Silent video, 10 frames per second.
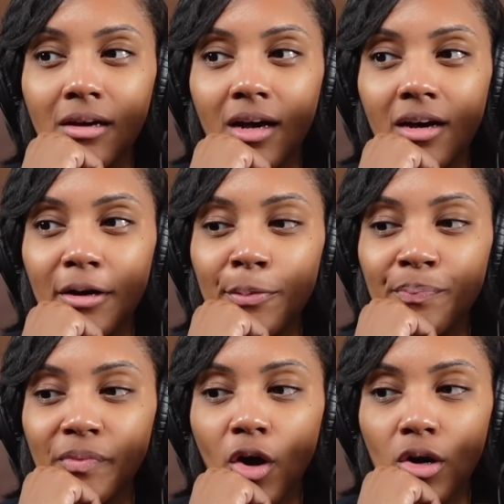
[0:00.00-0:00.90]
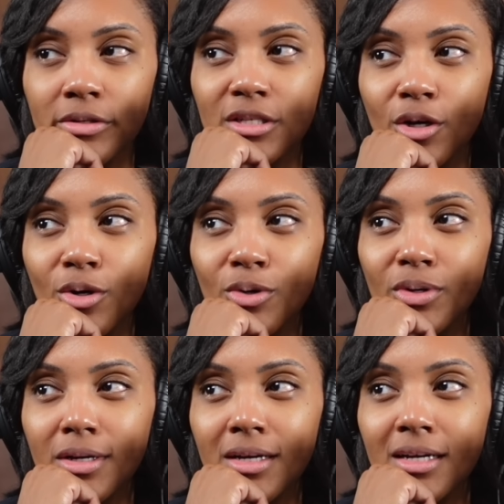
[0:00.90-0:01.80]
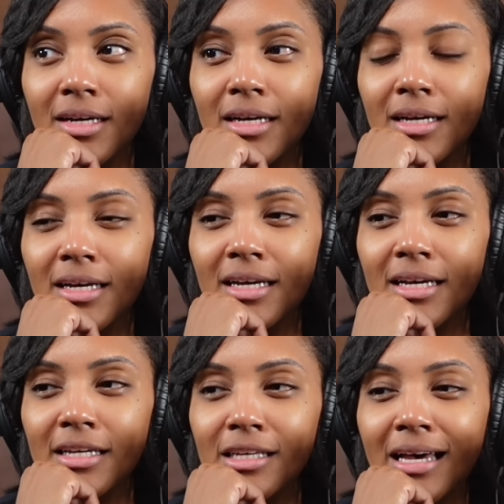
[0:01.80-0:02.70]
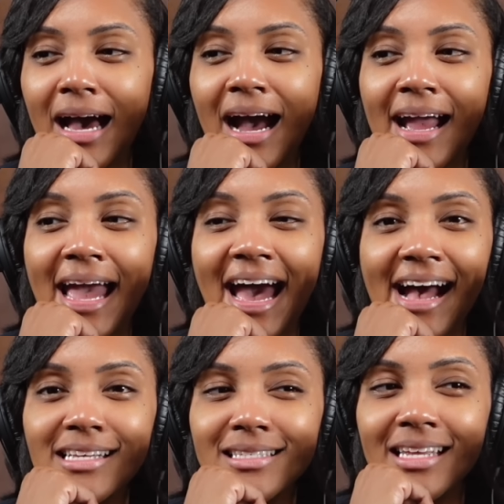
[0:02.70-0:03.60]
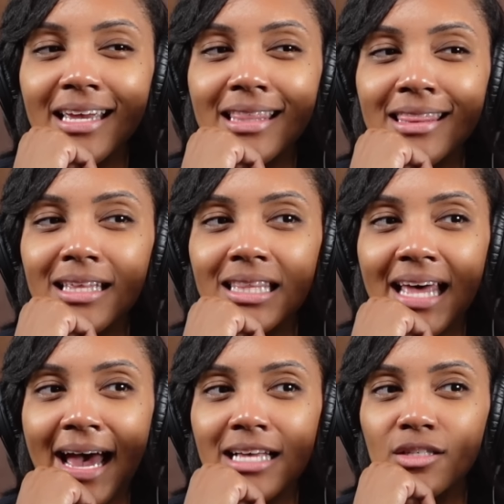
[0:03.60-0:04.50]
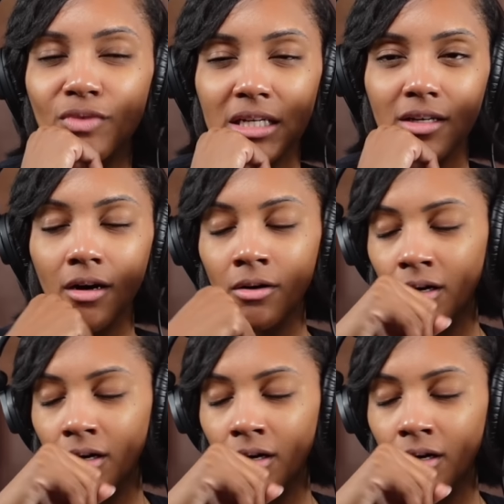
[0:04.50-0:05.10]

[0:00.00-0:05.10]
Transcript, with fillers: Um, also, I asked in the last video